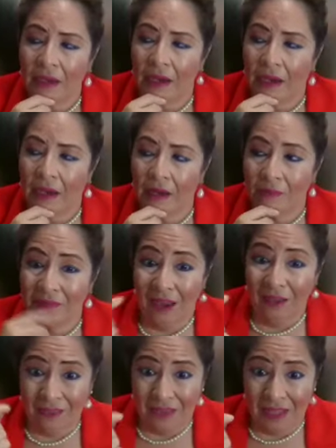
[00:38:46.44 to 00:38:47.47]

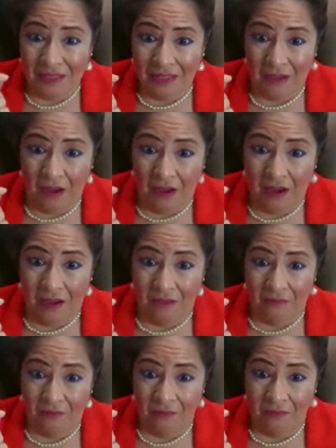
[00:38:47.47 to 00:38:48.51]
Now that that's
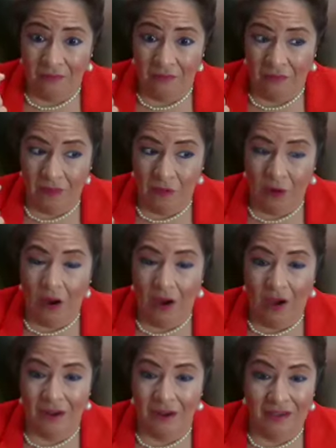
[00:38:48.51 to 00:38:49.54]

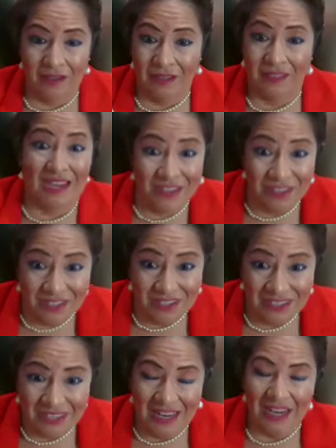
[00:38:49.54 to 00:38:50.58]
in danger,